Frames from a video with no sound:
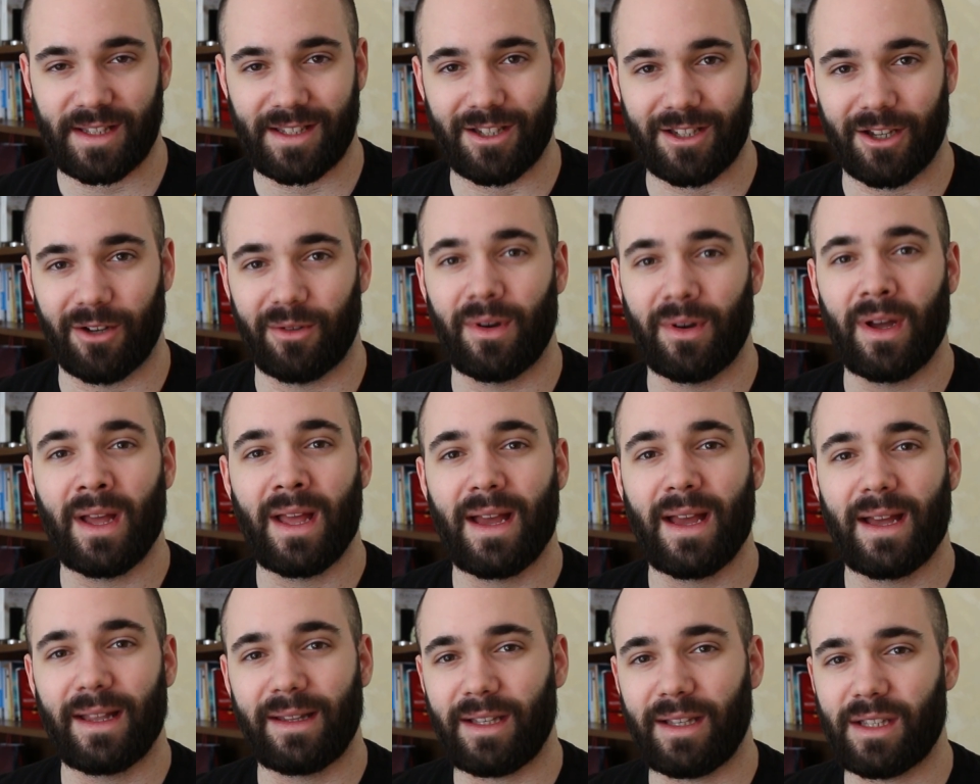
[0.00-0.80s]
So
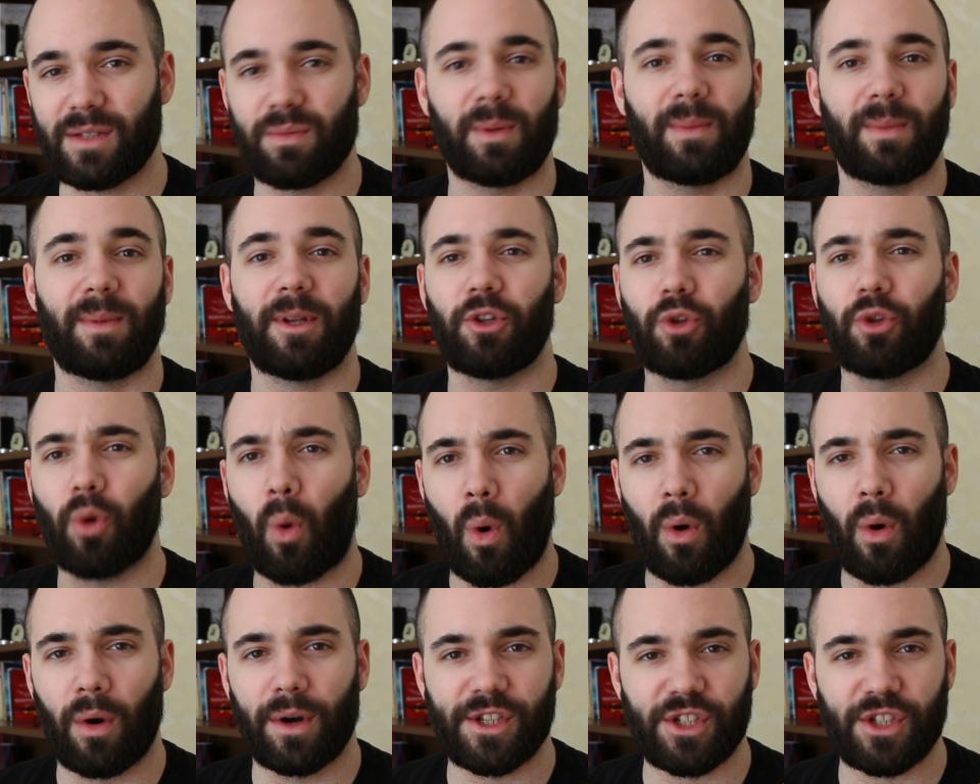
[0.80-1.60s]
these would be
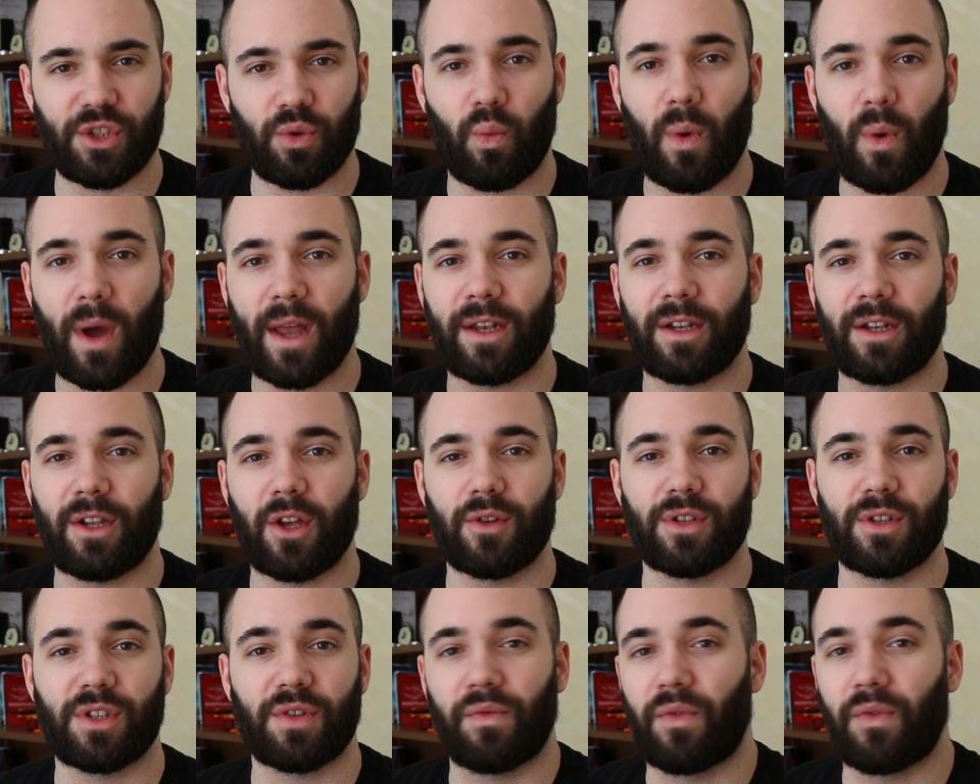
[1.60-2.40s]
doors,
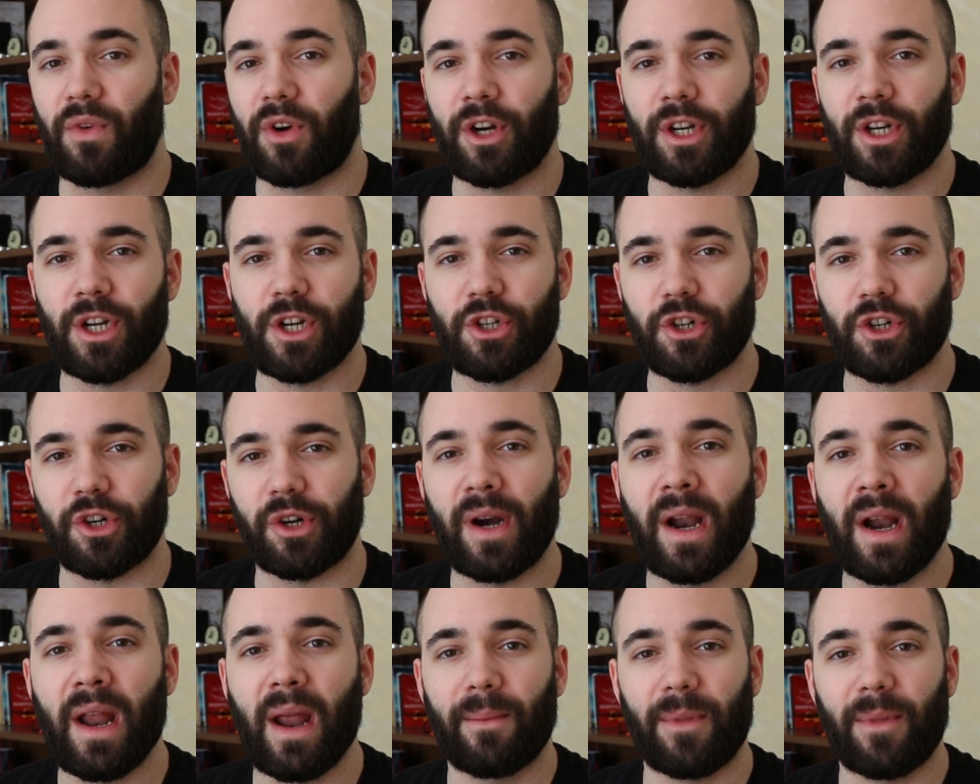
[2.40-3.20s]
windows,
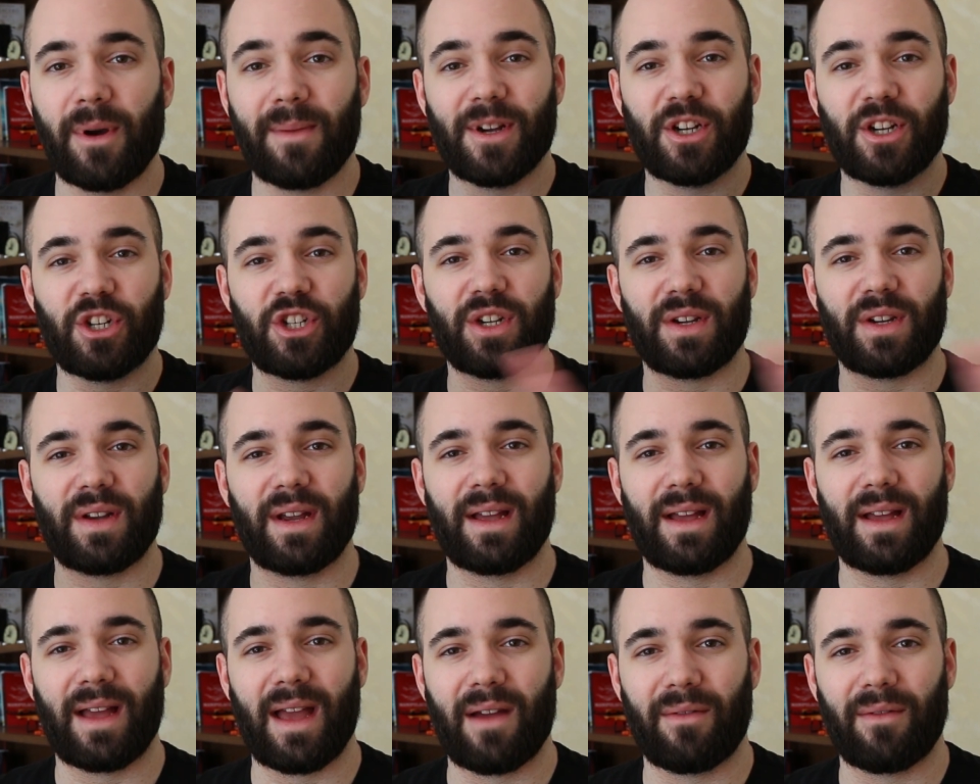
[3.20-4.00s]
furniture, pretty much
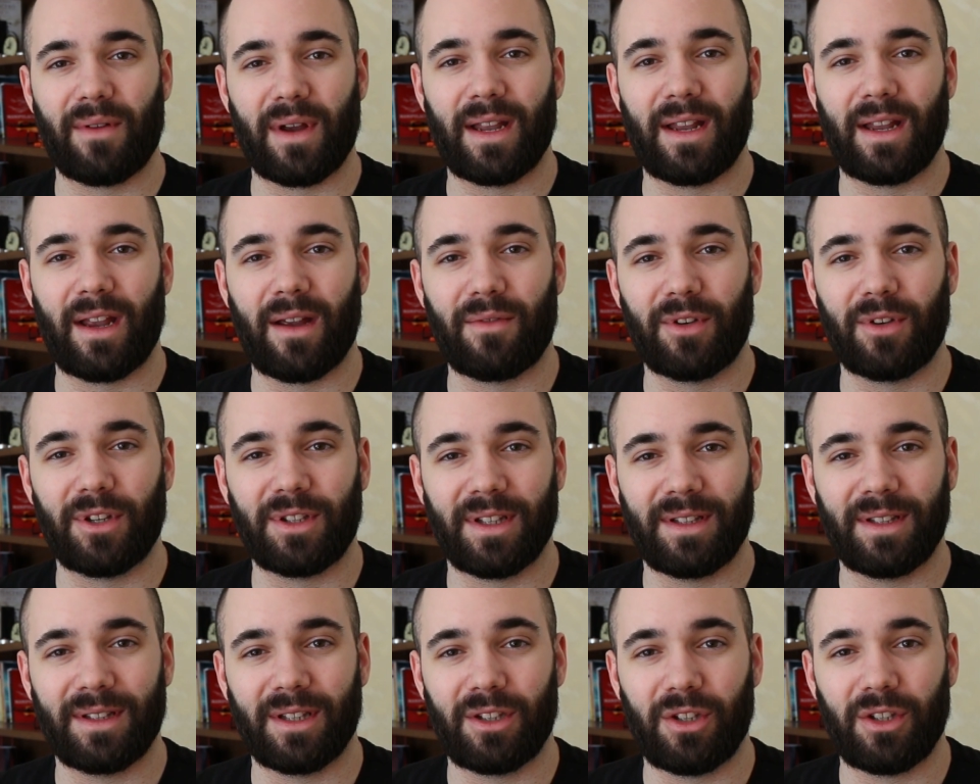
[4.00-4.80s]

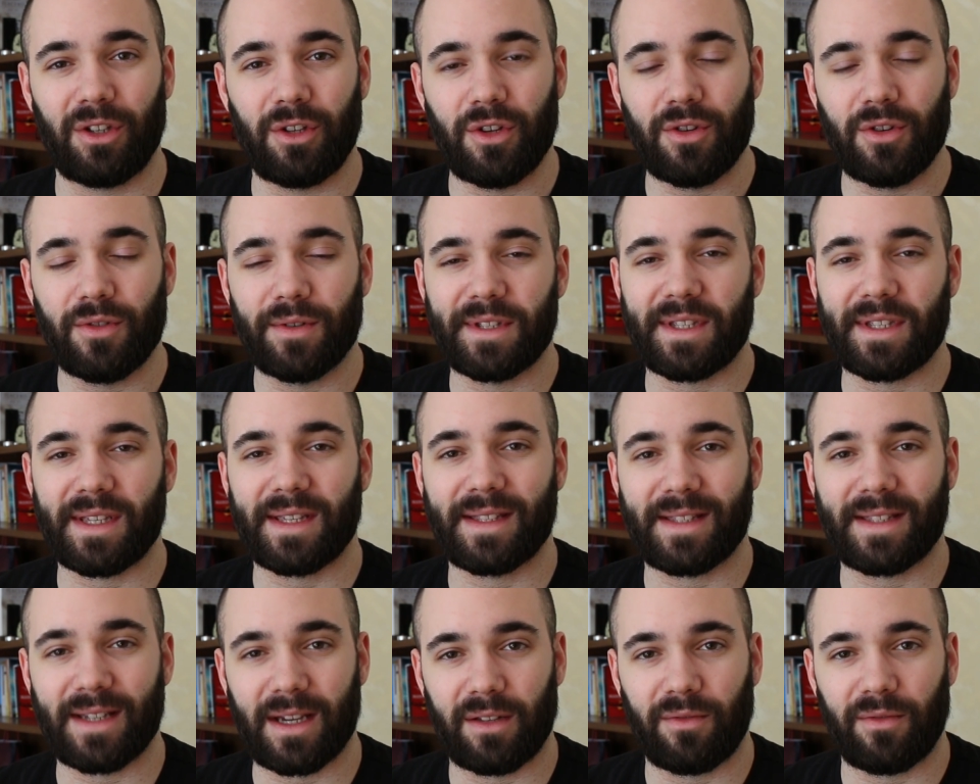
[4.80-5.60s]
everything that you use
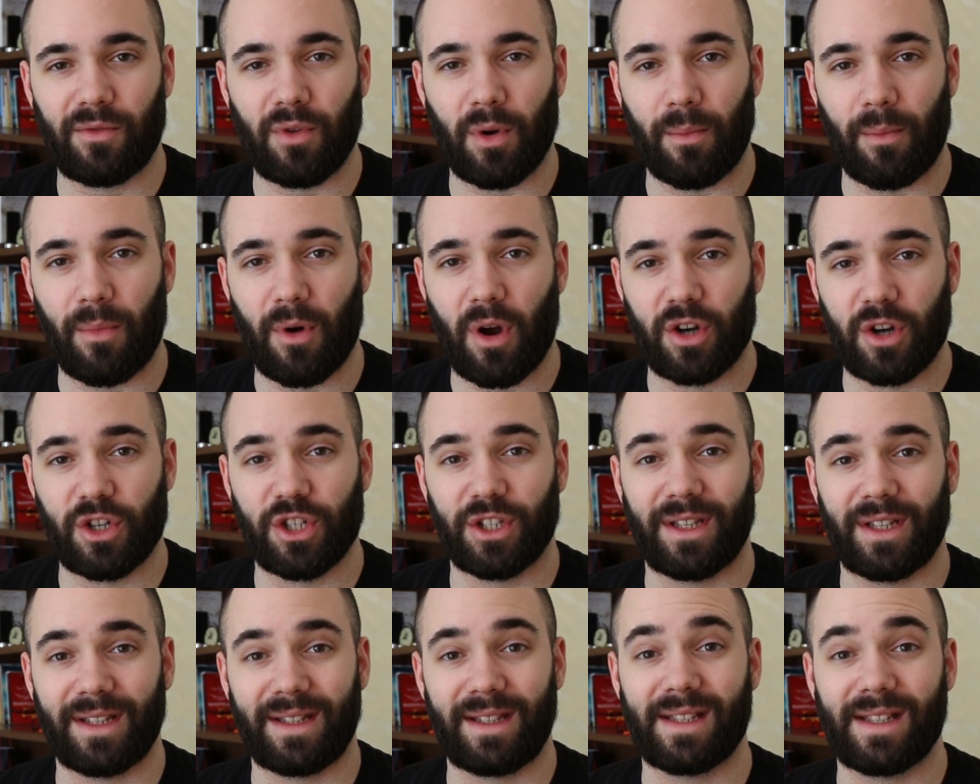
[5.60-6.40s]
inside of your
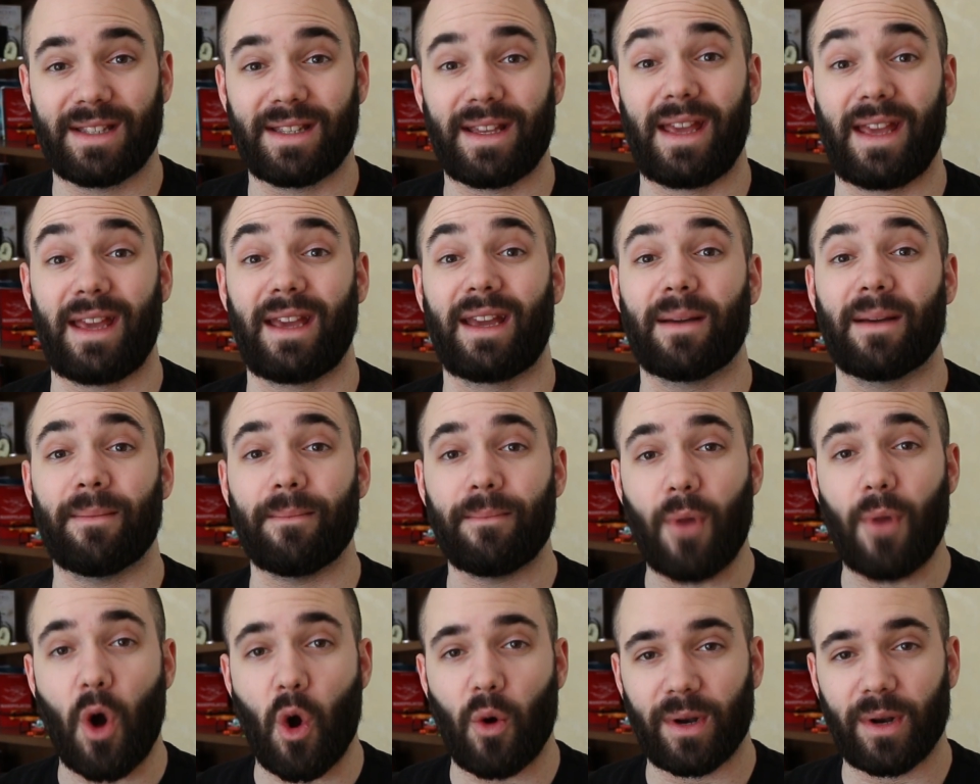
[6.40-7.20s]
project that is a
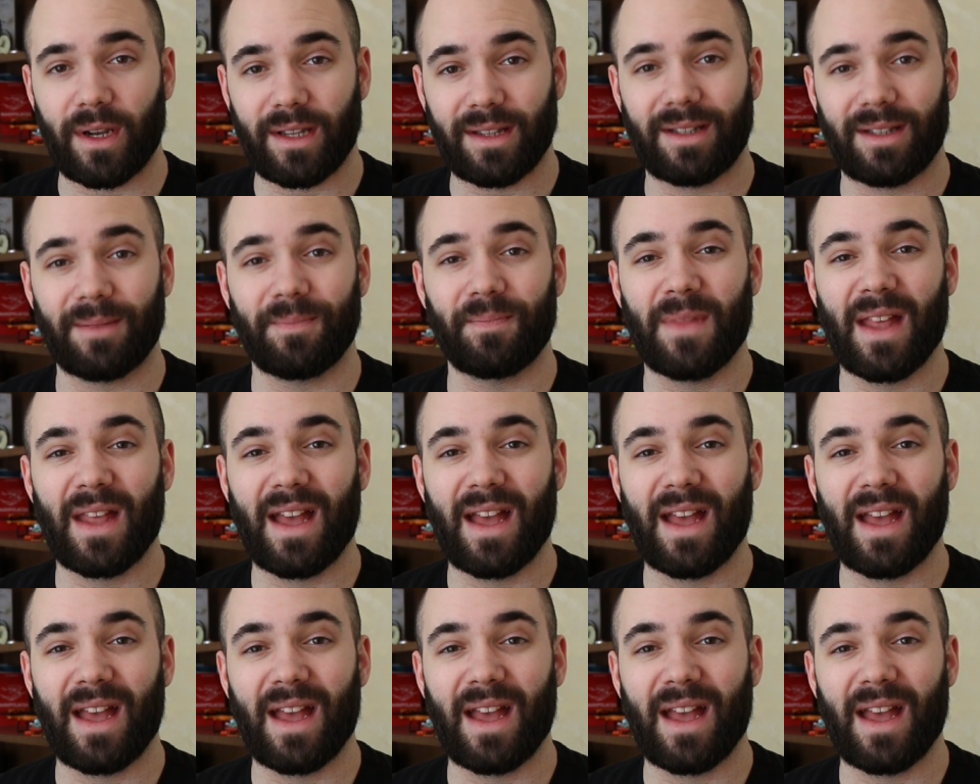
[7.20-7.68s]
component